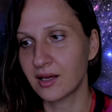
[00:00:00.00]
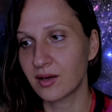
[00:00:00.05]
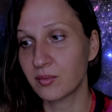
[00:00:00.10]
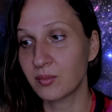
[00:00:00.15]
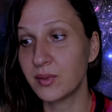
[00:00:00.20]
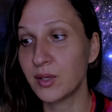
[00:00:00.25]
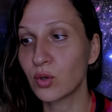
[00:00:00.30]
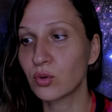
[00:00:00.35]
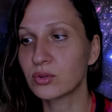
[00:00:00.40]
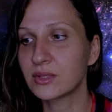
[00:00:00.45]

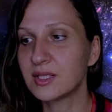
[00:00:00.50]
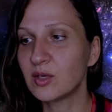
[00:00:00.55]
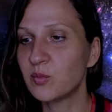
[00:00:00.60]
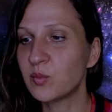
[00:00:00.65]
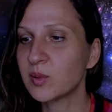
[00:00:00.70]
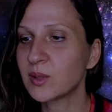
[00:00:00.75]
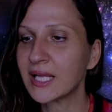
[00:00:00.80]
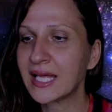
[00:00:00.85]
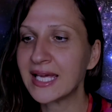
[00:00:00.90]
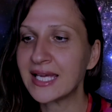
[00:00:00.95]
beyond the
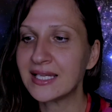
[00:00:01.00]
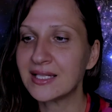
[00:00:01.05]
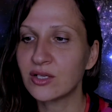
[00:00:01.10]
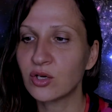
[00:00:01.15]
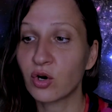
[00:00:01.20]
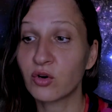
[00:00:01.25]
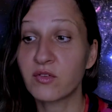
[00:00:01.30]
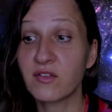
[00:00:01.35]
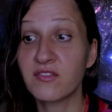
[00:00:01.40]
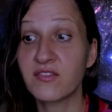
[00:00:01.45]
plane
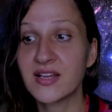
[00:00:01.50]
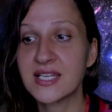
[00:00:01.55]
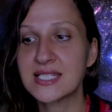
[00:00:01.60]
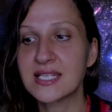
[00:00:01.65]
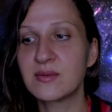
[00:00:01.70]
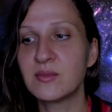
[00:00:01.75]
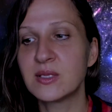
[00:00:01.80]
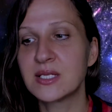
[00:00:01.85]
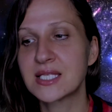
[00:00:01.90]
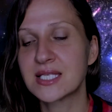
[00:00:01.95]
of
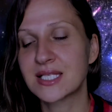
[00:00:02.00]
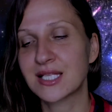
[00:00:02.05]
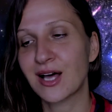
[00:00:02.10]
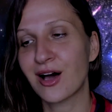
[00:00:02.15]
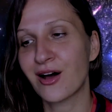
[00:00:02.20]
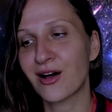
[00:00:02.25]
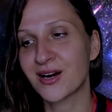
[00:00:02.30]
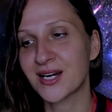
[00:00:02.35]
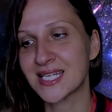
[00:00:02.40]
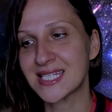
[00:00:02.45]
visible
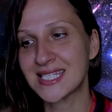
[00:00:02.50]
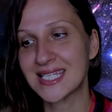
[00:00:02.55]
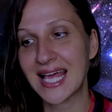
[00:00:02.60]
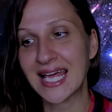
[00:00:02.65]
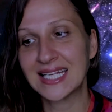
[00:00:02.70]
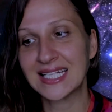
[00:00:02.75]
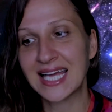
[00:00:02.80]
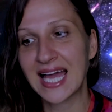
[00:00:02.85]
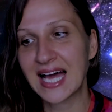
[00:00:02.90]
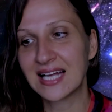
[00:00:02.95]
stars
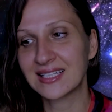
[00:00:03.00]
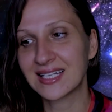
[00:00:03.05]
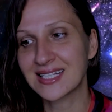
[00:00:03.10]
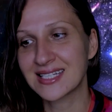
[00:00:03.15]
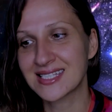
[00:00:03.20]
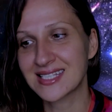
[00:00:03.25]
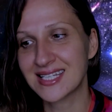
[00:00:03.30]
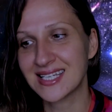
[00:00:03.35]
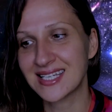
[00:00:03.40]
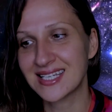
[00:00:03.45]
and
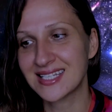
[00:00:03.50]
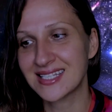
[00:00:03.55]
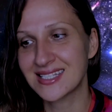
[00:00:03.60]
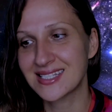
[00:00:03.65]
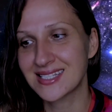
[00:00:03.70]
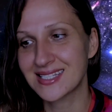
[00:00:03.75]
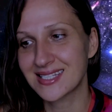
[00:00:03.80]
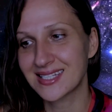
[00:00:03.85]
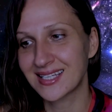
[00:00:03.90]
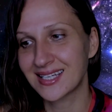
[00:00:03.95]

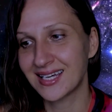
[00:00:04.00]
galaxies,